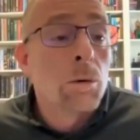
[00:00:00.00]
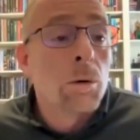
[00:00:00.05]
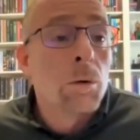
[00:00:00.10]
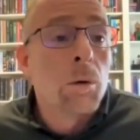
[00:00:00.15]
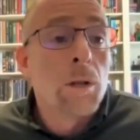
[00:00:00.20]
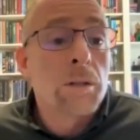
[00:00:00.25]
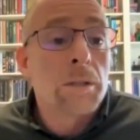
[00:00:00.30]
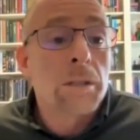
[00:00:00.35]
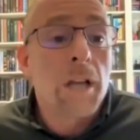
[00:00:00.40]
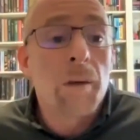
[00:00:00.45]

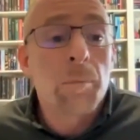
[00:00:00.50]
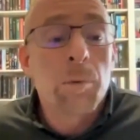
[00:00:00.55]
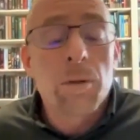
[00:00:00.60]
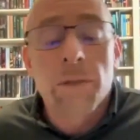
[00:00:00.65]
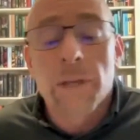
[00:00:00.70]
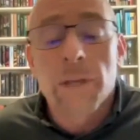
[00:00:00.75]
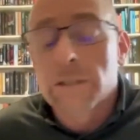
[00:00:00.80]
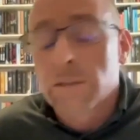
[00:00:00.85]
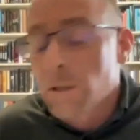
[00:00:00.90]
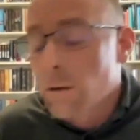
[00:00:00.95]
Well, there's a couple
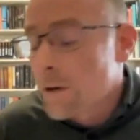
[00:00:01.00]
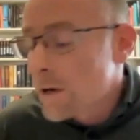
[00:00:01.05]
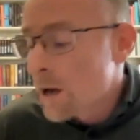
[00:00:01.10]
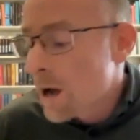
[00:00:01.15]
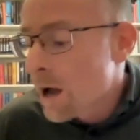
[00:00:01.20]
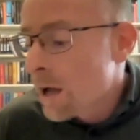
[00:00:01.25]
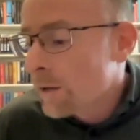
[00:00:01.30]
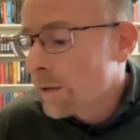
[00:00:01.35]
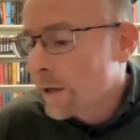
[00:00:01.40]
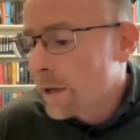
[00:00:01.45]
of things going
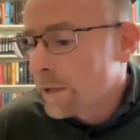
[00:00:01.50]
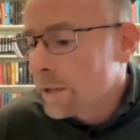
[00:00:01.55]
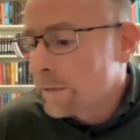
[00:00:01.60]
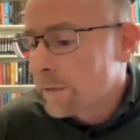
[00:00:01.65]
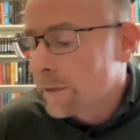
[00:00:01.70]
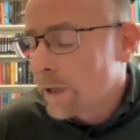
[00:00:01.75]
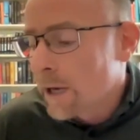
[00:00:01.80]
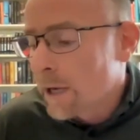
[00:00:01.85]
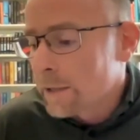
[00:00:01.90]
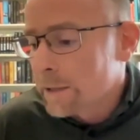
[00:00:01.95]
on there. You've
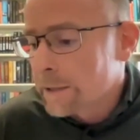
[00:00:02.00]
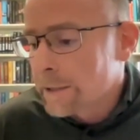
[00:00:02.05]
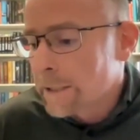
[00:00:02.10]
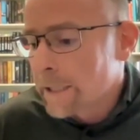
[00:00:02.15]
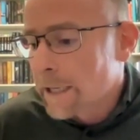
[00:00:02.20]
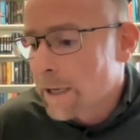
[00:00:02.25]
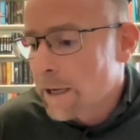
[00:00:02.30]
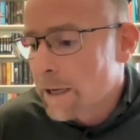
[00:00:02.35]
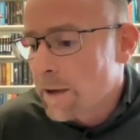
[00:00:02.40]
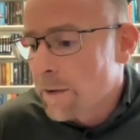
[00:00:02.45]
got
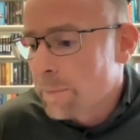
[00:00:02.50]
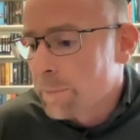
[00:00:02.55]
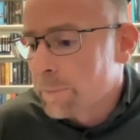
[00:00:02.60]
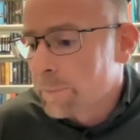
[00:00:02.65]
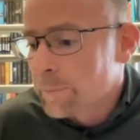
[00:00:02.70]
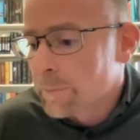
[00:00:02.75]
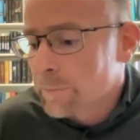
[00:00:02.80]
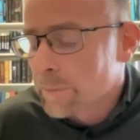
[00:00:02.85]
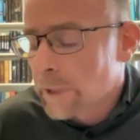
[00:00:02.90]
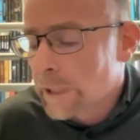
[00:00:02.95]
um,